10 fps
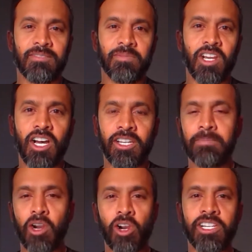on
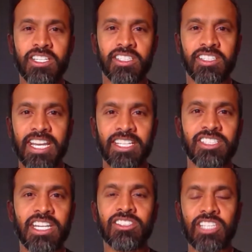parties and keg
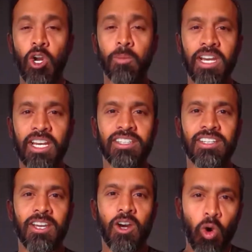stands? I hope not.
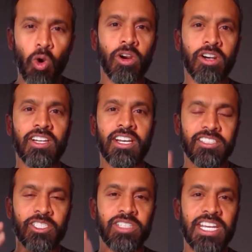Or did
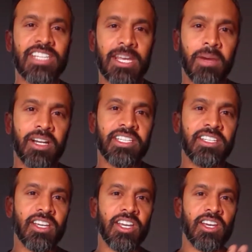you take that
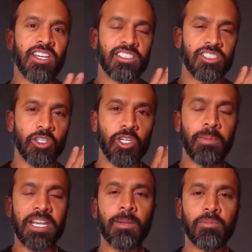money, turn your
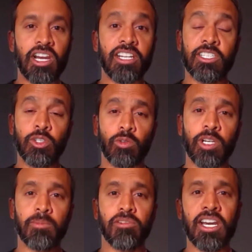beta product into a real
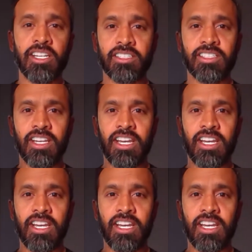product?